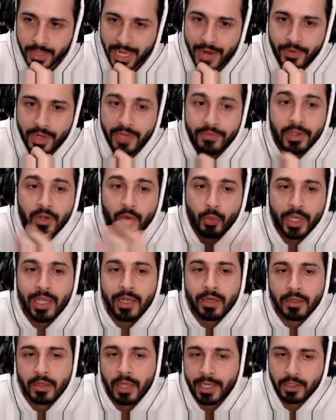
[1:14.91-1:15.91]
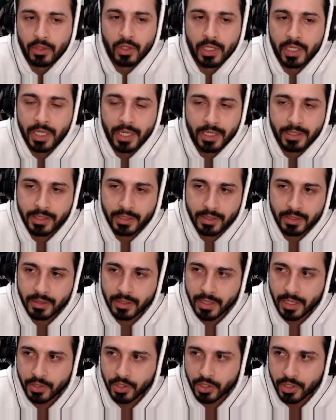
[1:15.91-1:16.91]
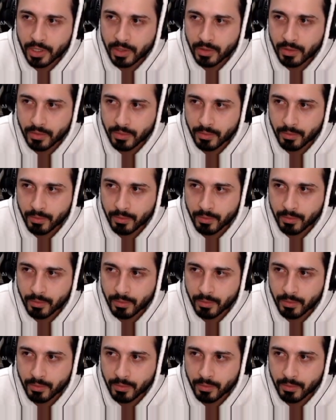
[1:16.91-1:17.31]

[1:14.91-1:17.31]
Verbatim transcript: even weed, like, you can get addicted to that shit.